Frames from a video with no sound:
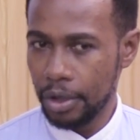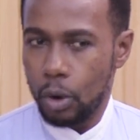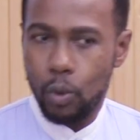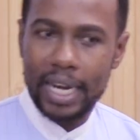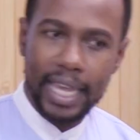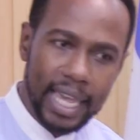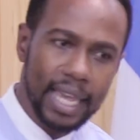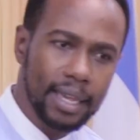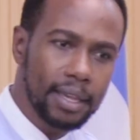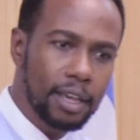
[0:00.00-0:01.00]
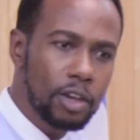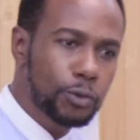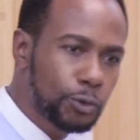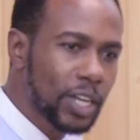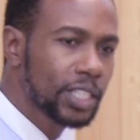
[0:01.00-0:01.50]
When he
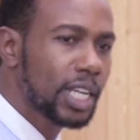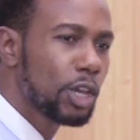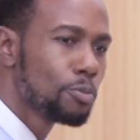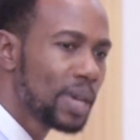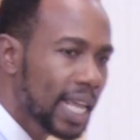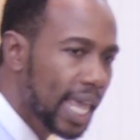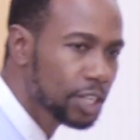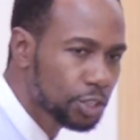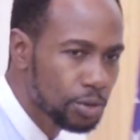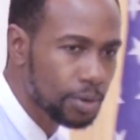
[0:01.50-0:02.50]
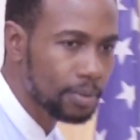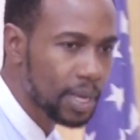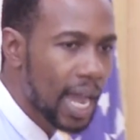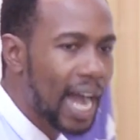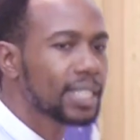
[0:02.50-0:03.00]
faced humiliation
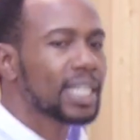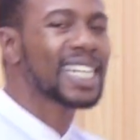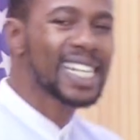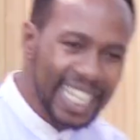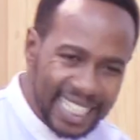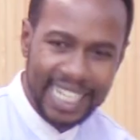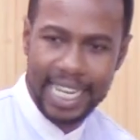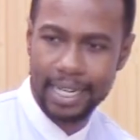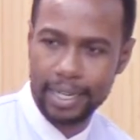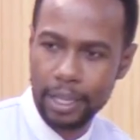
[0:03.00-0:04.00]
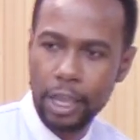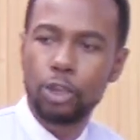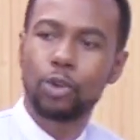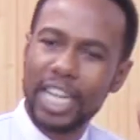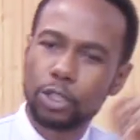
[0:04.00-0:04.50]
as a Christian,
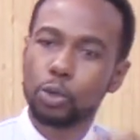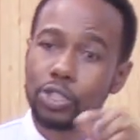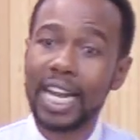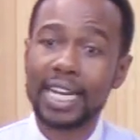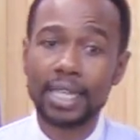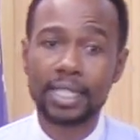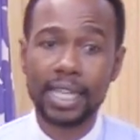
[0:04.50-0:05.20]
you need to stand and